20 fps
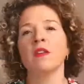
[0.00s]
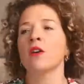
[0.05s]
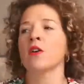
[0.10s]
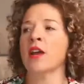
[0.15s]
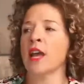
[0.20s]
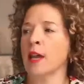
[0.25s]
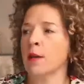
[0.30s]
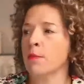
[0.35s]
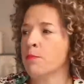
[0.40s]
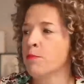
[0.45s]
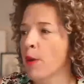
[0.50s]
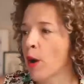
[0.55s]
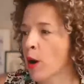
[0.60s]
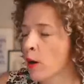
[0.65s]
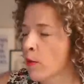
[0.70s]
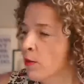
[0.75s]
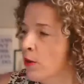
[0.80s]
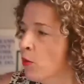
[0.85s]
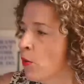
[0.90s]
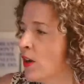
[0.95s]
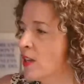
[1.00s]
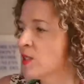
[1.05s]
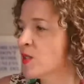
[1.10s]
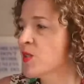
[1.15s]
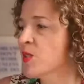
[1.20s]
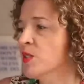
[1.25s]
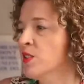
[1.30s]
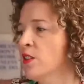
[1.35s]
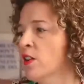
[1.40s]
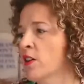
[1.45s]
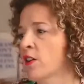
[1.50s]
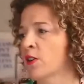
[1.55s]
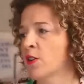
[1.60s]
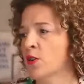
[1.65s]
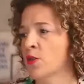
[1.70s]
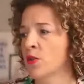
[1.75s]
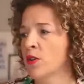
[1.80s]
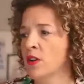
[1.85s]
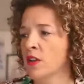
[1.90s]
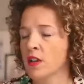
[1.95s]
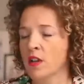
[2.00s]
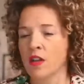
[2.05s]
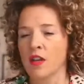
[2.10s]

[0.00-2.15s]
Okay, Barbara wants to know